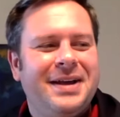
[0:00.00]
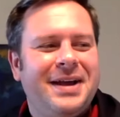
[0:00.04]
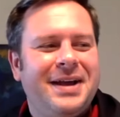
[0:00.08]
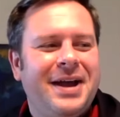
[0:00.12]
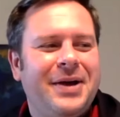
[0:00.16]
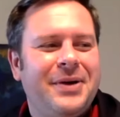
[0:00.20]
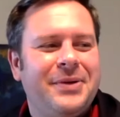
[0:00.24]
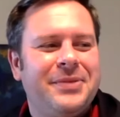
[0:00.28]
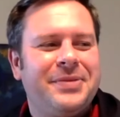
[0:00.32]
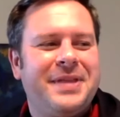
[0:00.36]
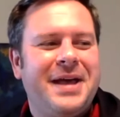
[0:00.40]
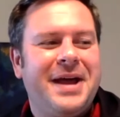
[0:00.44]

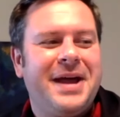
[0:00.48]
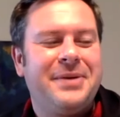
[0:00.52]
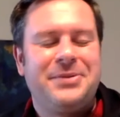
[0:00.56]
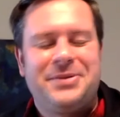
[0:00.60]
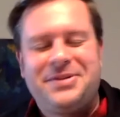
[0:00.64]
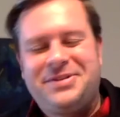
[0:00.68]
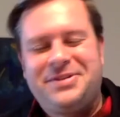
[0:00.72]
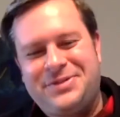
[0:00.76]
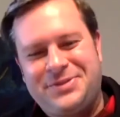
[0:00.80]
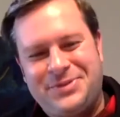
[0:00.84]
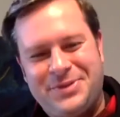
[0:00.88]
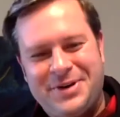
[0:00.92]
how that
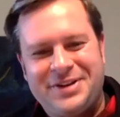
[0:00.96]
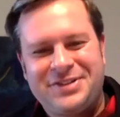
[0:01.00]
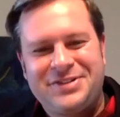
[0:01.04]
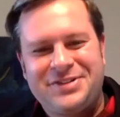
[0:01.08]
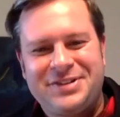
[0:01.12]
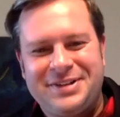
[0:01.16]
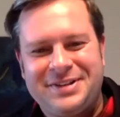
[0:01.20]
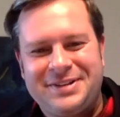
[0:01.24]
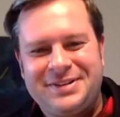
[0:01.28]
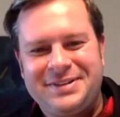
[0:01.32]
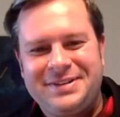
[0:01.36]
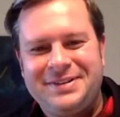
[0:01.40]

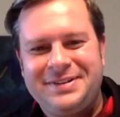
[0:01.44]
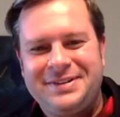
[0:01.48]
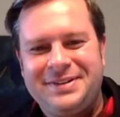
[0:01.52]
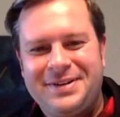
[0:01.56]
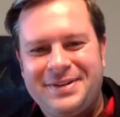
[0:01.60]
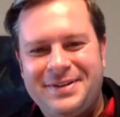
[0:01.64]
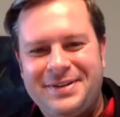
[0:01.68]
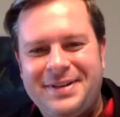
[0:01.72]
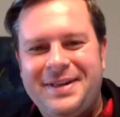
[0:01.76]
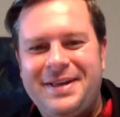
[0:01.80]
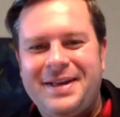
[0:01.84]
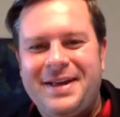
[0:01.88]
restriction
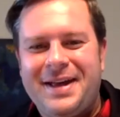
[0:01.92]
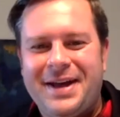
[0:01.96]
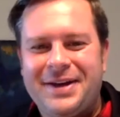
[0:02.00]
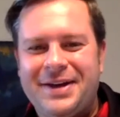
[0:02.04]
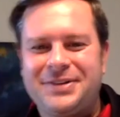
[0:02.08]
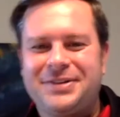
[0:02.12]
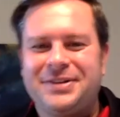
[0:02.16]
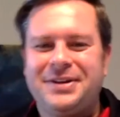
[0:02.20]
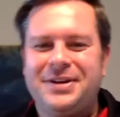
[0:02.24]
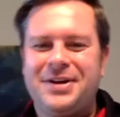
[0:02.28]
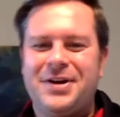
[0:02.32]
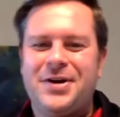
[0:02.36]

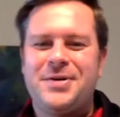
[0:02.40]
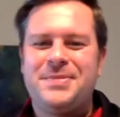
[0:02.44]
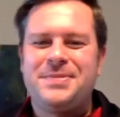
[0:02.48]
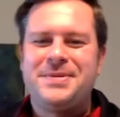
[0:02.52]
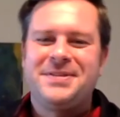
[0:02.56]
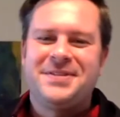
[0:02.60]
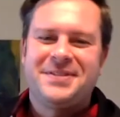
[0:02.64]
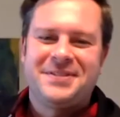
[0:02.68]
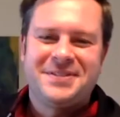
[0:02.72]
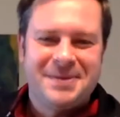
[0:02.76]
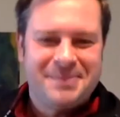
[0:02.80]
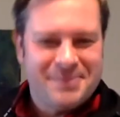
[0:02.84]
actually
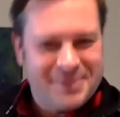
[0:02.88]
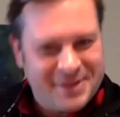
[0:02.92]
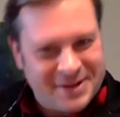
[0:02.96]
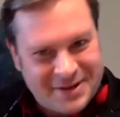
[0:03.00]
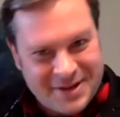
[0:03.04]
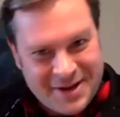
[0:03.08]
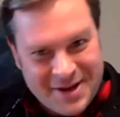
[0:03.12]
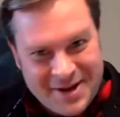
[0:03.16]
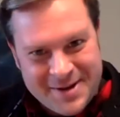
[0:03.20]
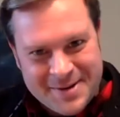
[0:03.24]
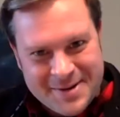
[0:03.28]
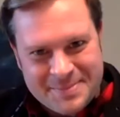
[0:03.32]
opens something
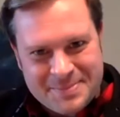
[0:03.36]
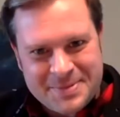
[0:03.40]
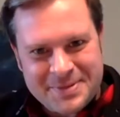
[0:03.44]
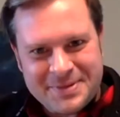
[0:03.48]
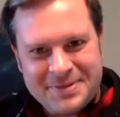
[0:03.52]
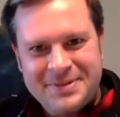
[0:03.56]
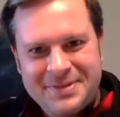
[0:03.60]
up